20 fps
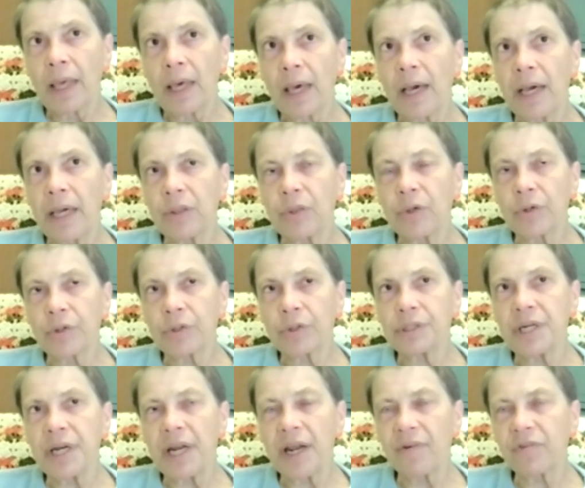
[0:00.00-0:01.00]
either
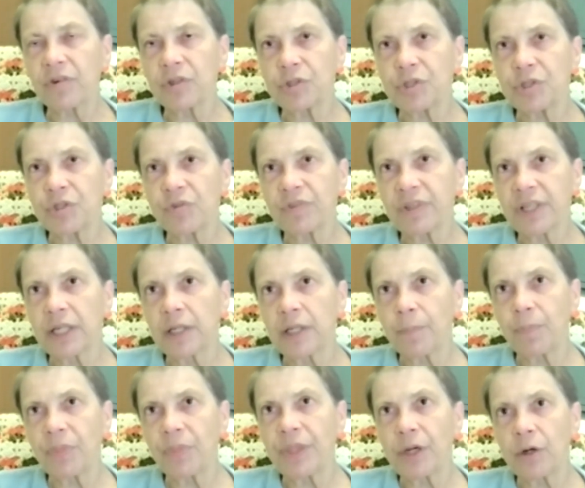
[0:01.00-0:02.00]
never
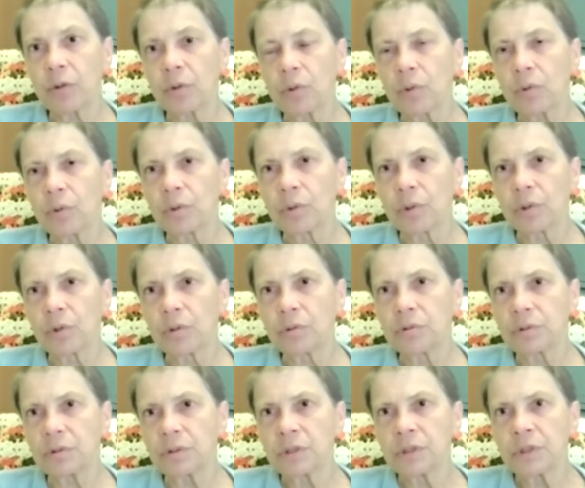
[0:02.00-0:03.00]
develop their
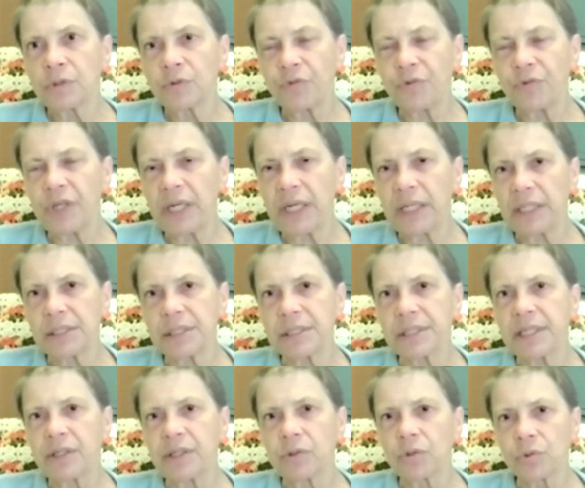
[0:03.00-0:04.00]
oral feeding
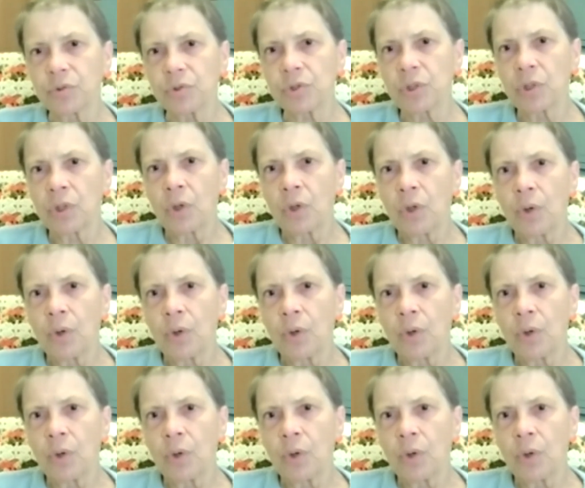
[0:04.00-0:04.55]
skills,